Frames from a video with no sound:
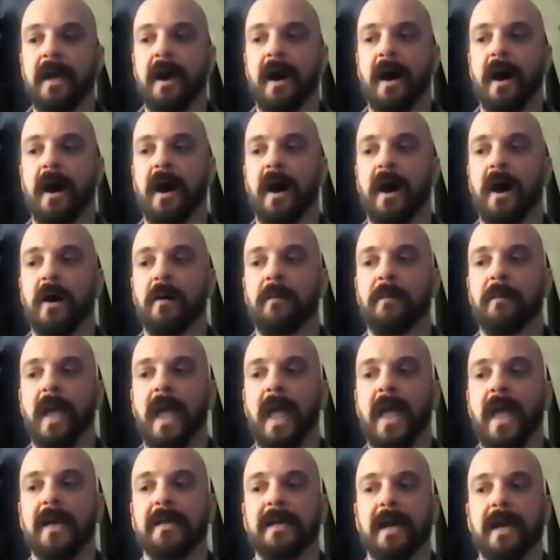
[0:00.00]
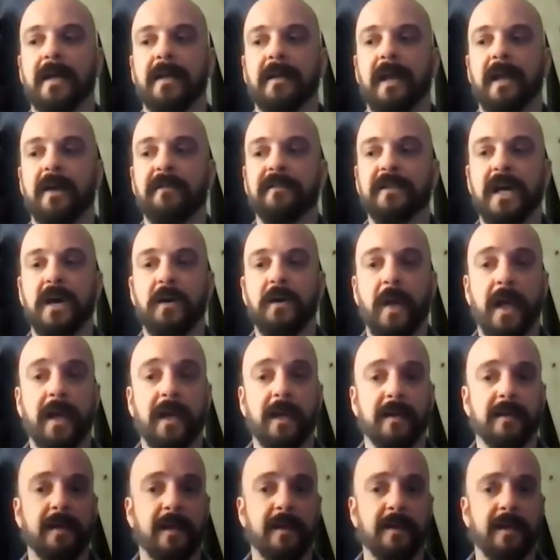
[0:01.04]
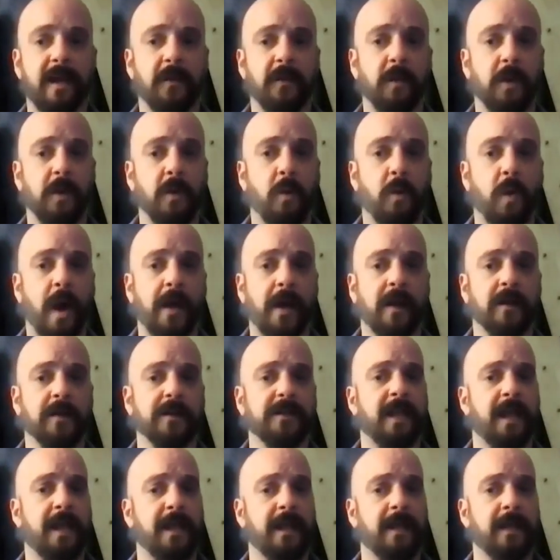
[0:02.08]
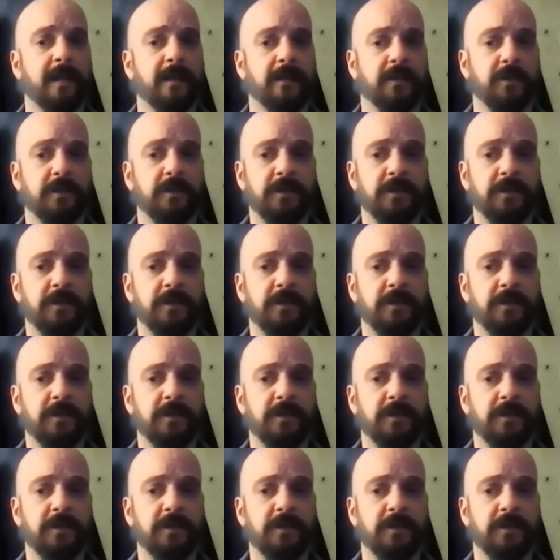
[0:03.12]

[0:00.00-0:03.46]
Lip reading: And I left out anything that requires like